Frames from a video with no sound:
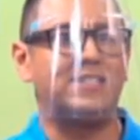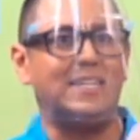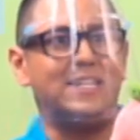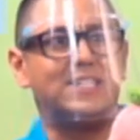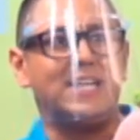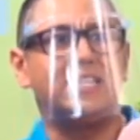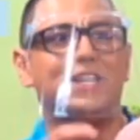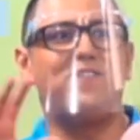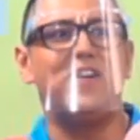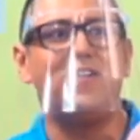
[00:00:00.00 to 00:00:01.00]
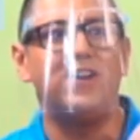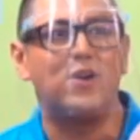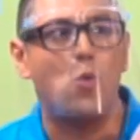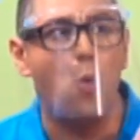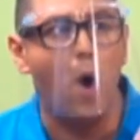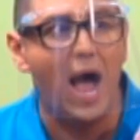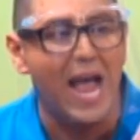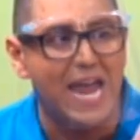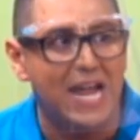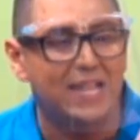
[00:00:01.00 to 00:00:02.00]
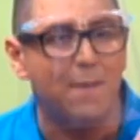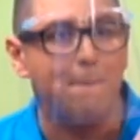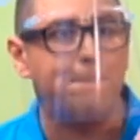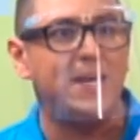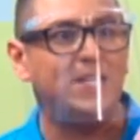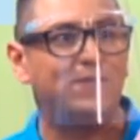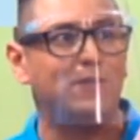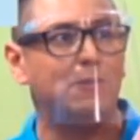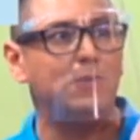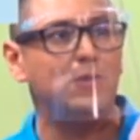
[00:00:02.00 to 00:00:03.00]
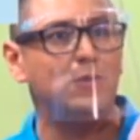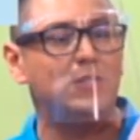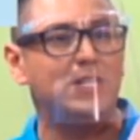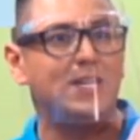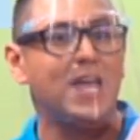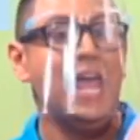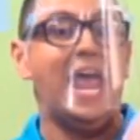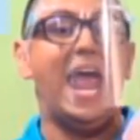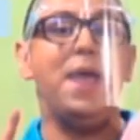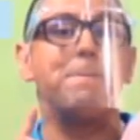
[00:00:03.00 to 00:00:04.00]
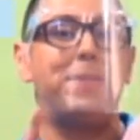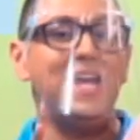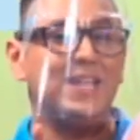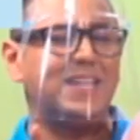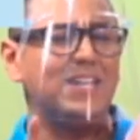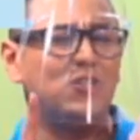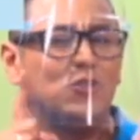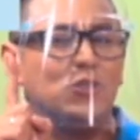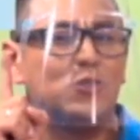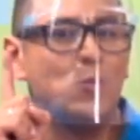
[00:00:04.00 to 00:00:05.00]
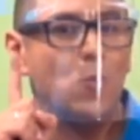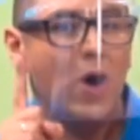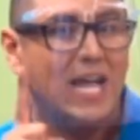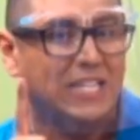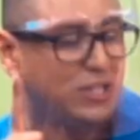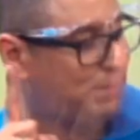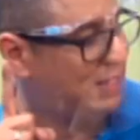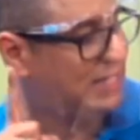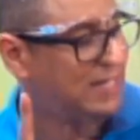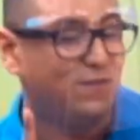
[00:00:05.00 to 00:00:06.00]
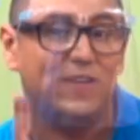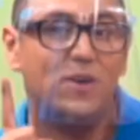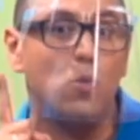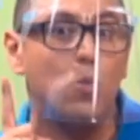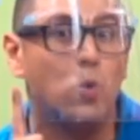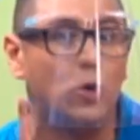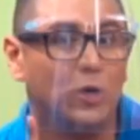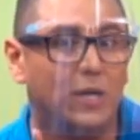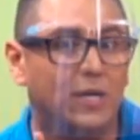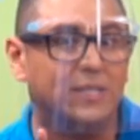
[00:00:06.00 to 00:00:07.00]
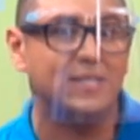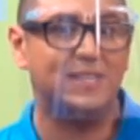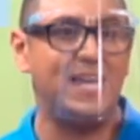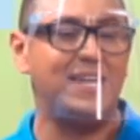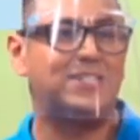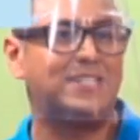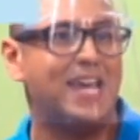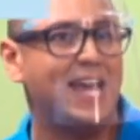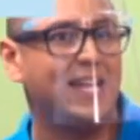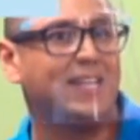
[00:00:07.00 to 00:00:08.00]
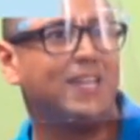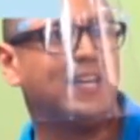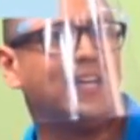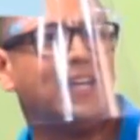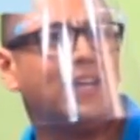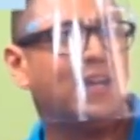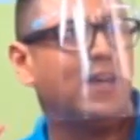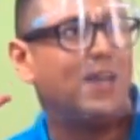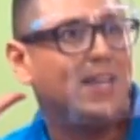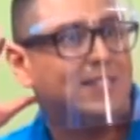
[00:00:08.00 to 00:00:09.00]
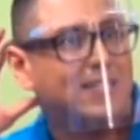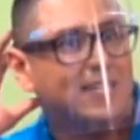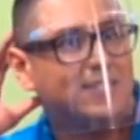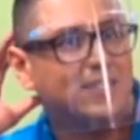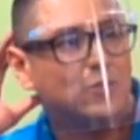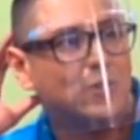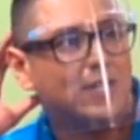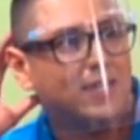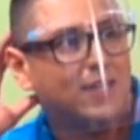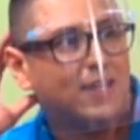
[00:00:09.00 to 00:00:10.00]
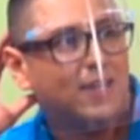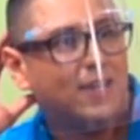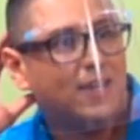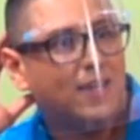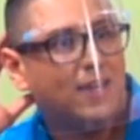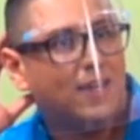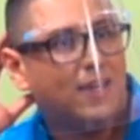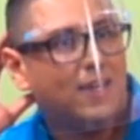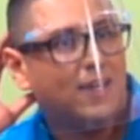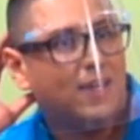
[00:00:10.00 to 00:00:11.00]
listen. It's a very quiet and peaceful music. And pay attention to one specific word they said. Let's listen to it.